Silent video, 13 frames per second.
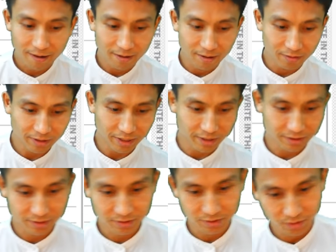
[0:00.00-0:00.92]
Okay,
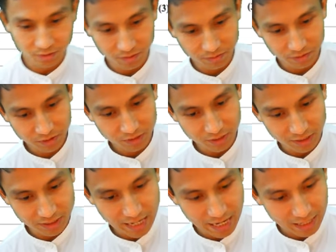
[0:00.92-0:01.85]
so I'm just gonna
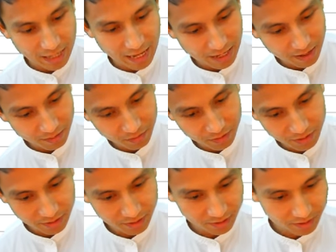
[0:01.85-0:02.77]
take that number,
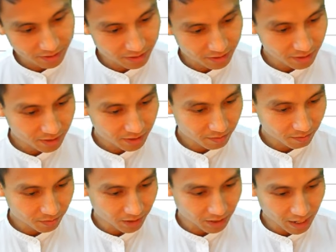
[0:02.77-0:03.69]

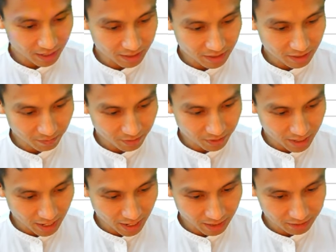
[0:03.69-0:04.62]
but I keep it
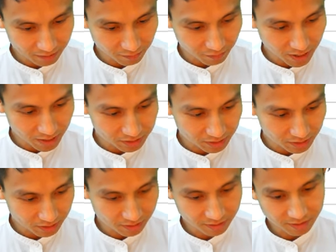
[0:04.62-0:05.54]
as a fraction,
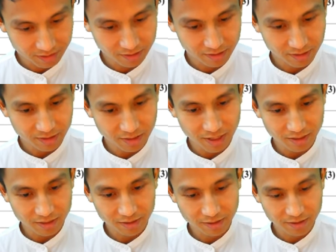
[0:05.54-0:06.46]
yeah,
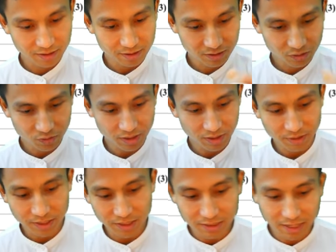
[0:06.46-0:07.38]
to keep
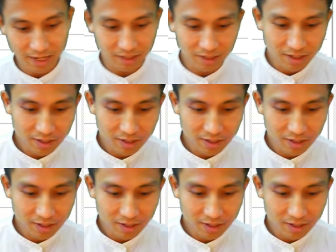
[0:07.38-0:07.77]
it exact.